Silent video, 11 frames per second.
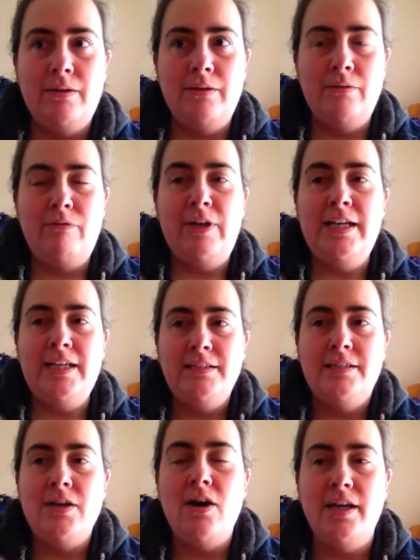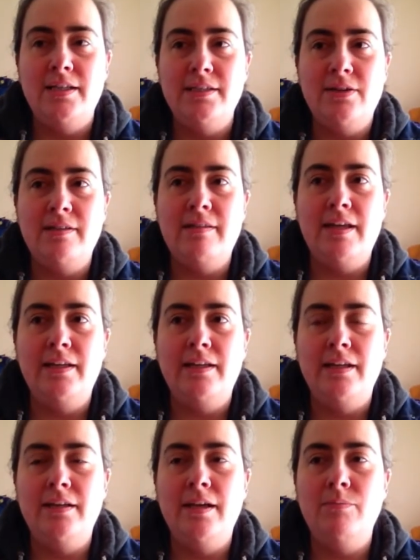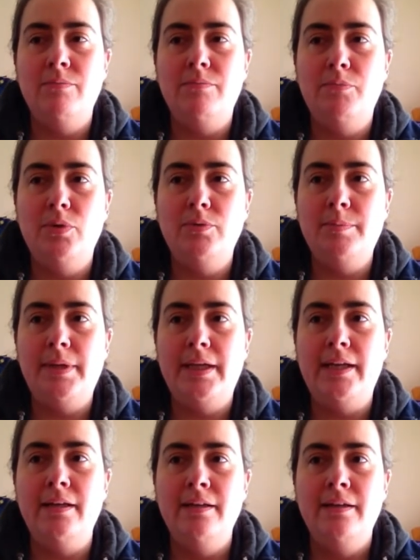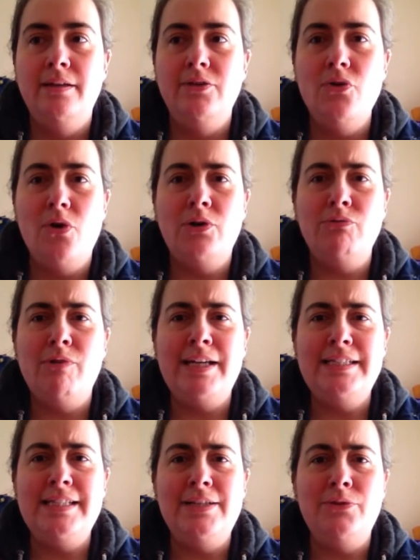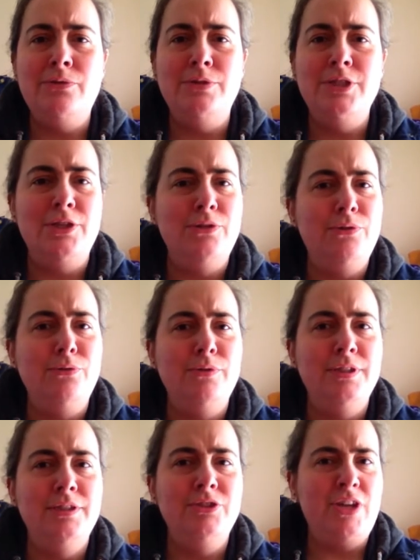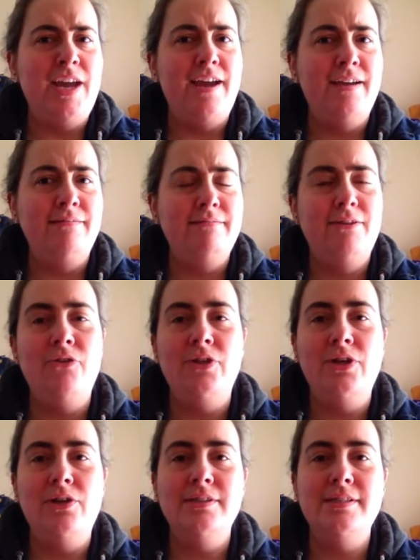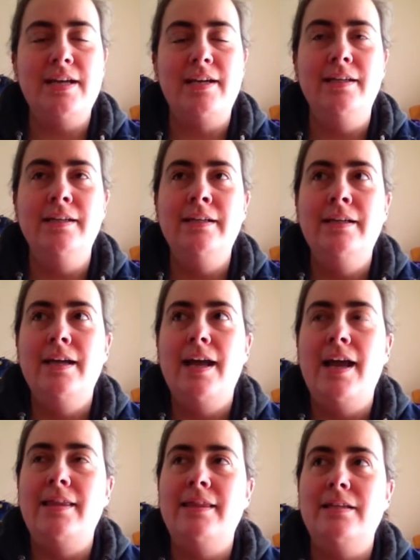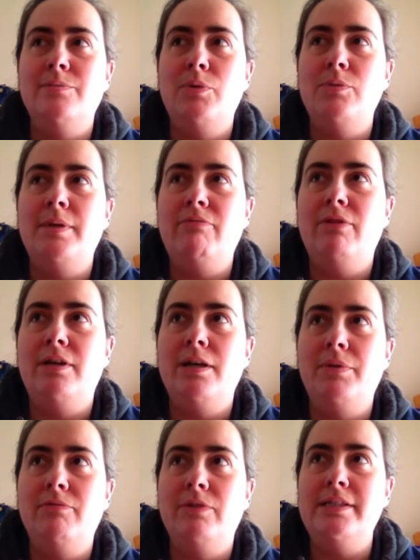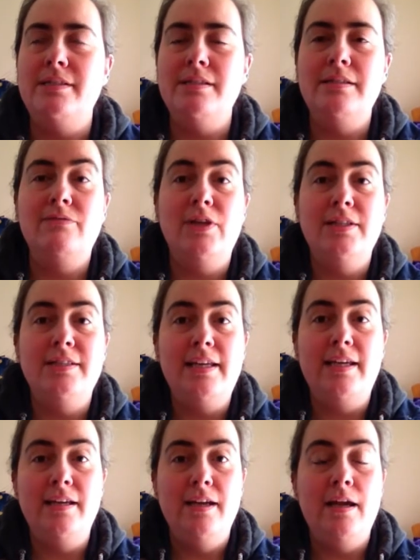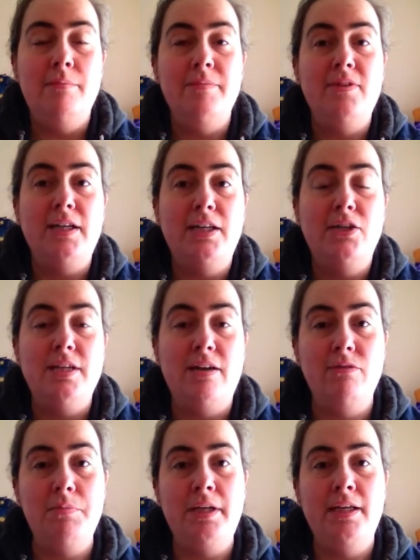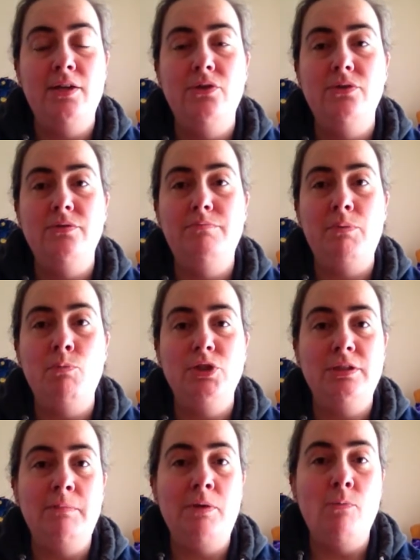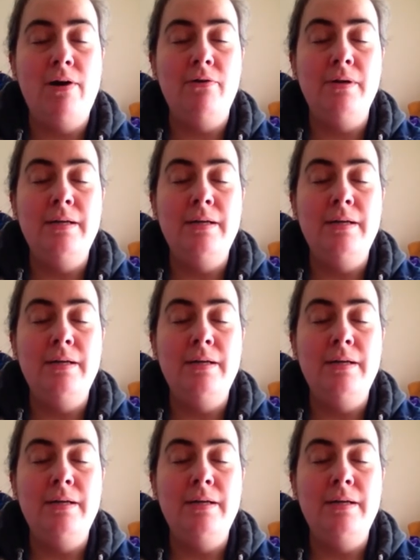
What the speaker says: feeling tired, I think, and probably not a great deal to share on the last day. And that's probably for a couple of reasons. Firstly, thank you to everybody who's been wishing me well